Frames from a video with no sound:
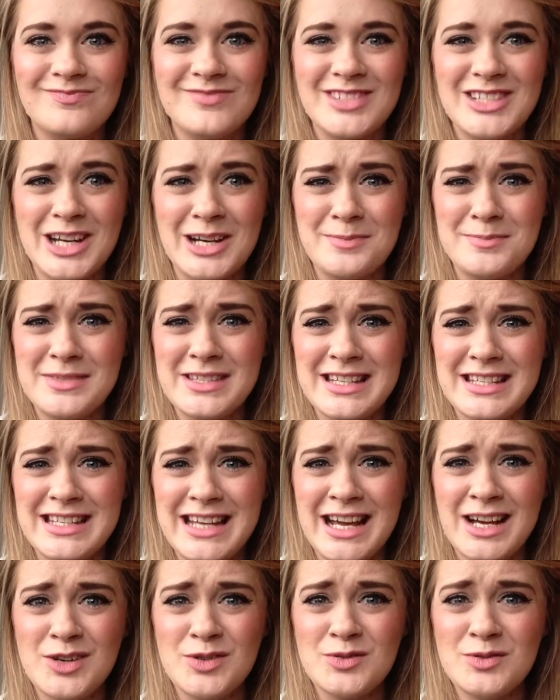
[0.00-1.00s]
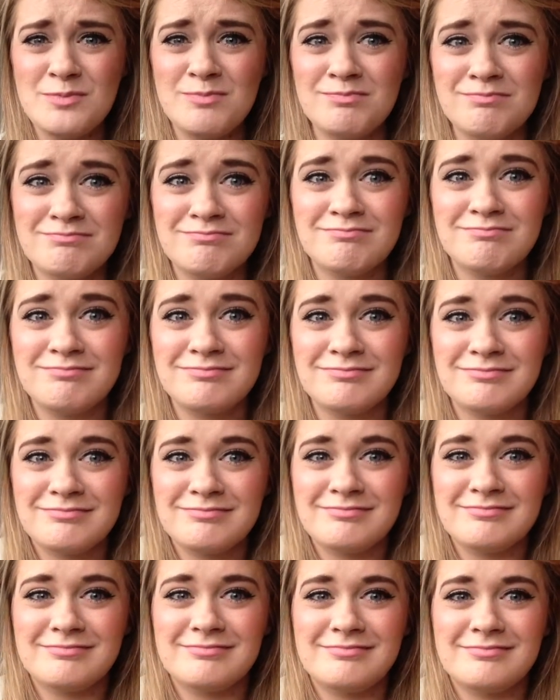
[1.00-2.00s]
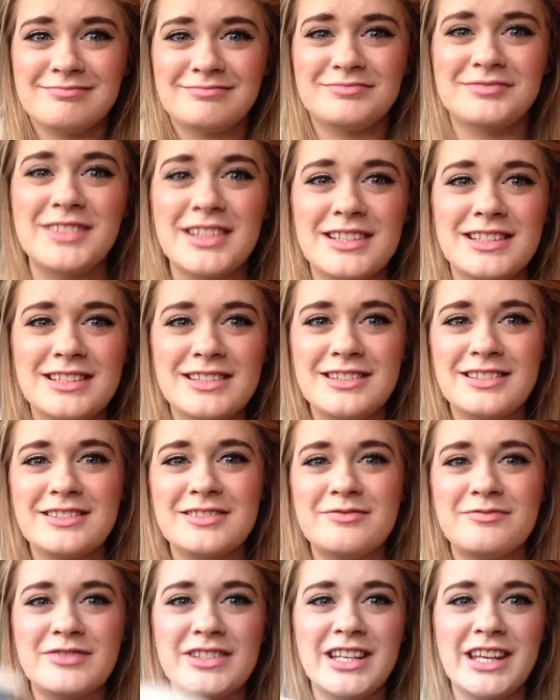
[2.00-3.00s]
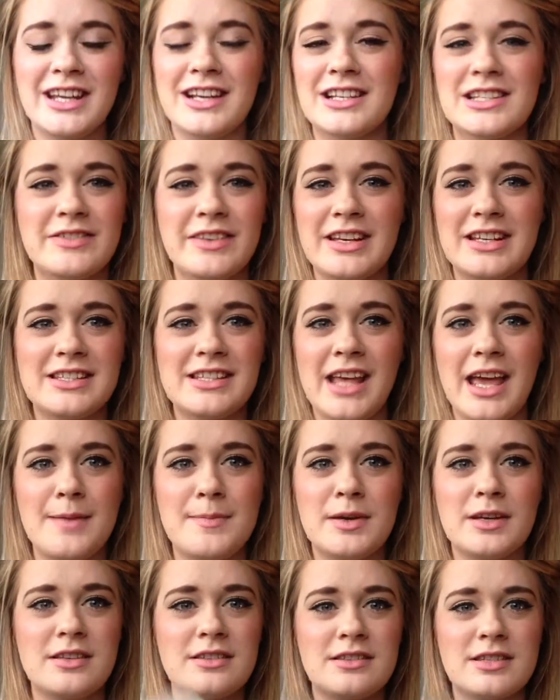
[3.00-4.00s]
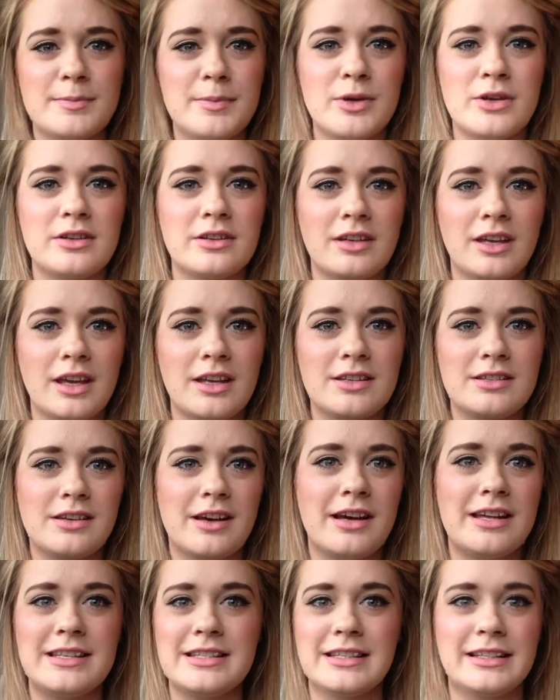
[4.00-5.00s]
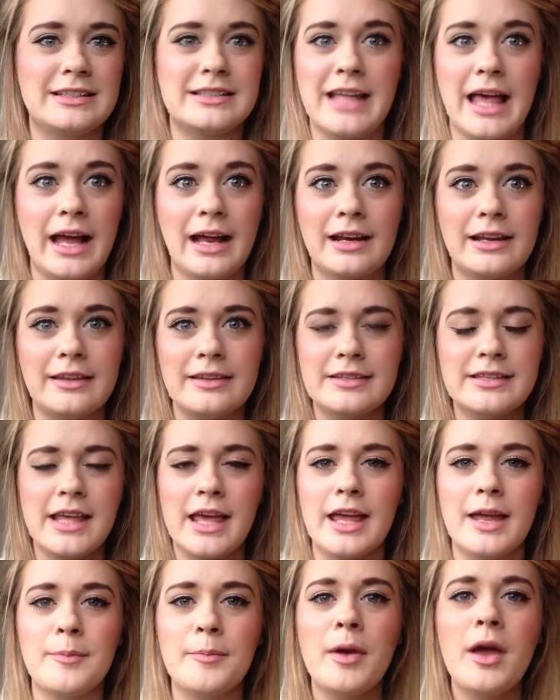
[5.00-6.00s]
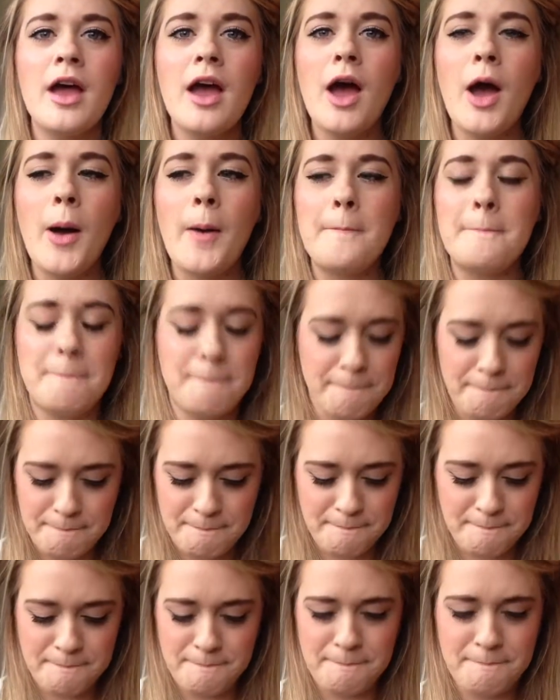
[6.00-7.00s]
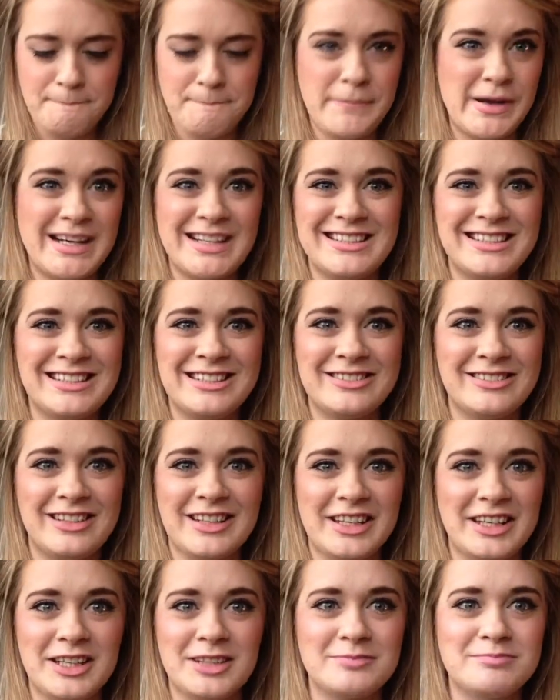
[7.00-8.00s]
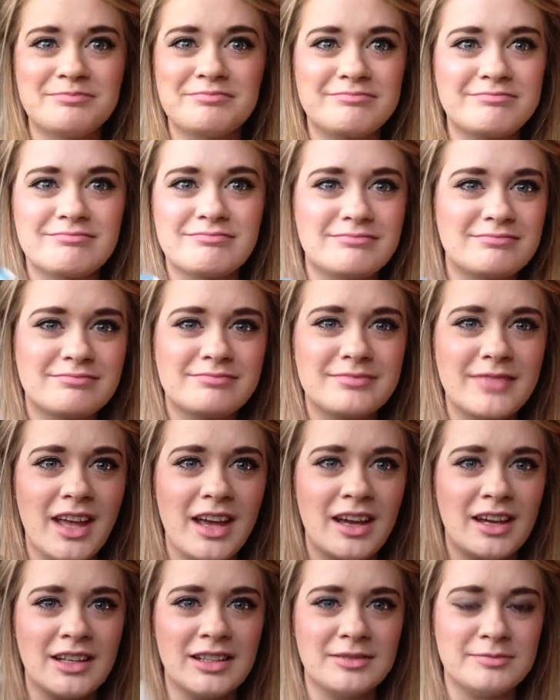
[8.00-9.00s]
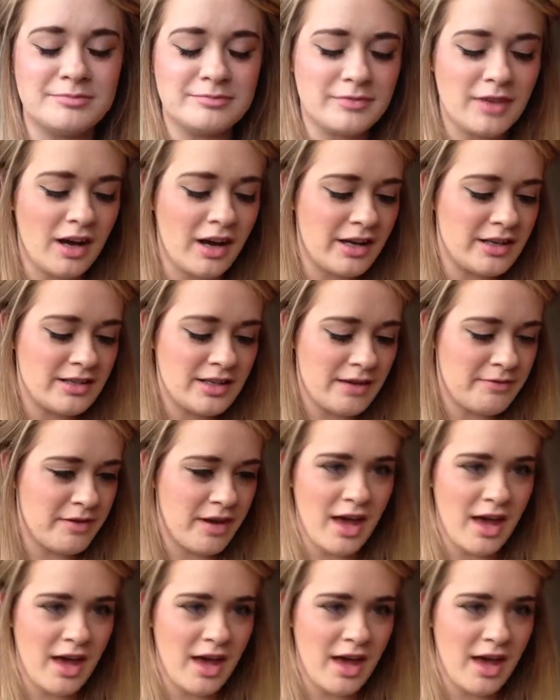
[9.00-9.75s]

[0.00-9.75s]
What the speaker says: dumbs it down. That's a ridiculous thing to say because the book inside is exactly the same, but I just don't like it. I never